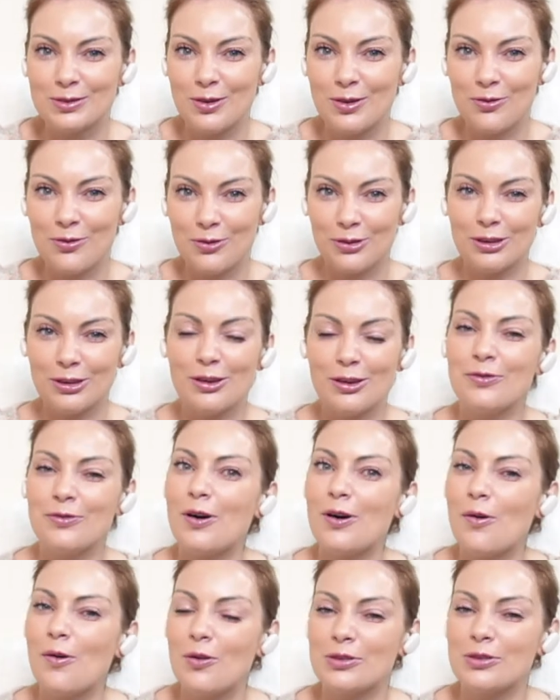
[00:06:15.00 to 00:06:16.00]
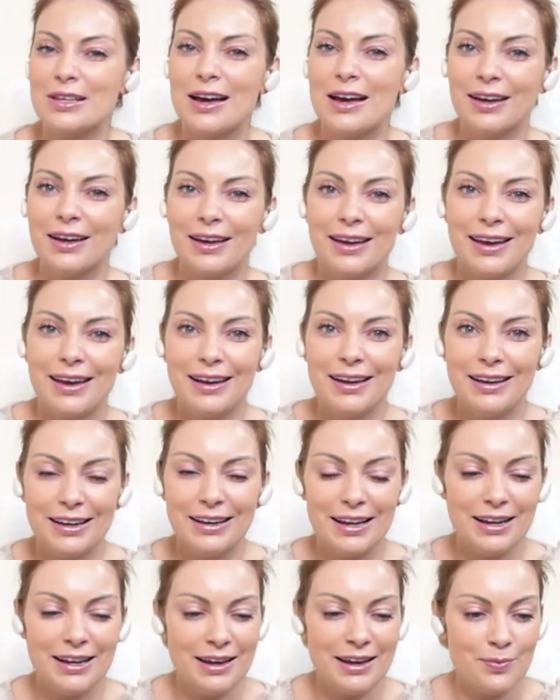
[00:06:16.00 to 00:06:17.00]
also for the follows. I
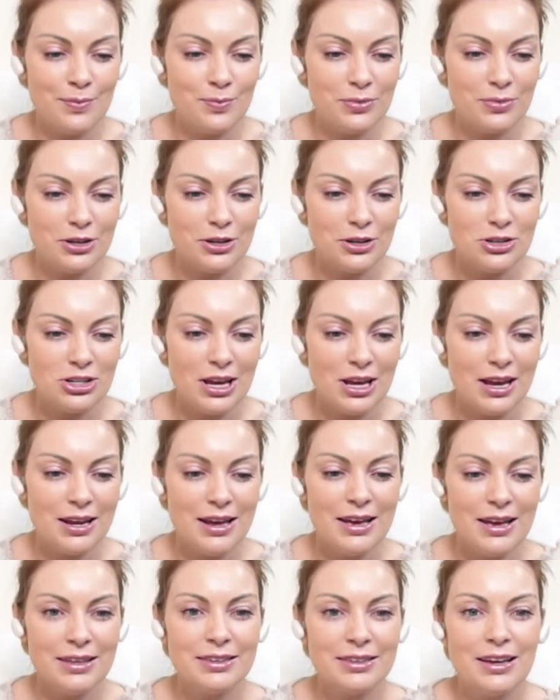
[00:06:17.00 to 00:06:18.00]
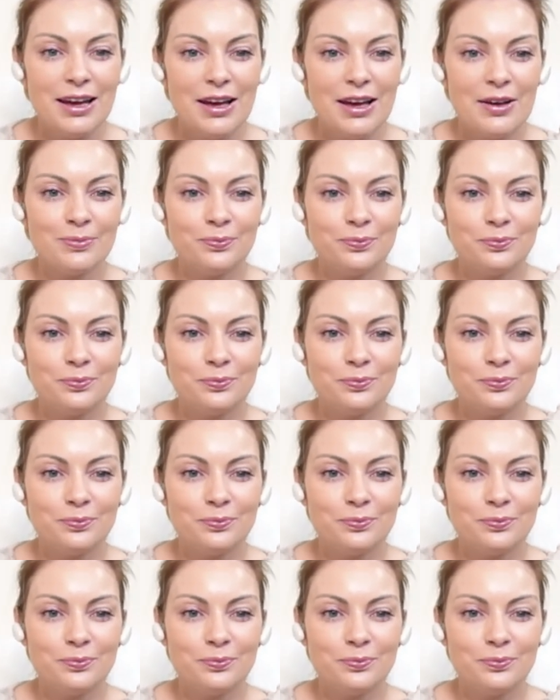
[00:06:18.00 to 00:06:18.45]
really, really appreciate it.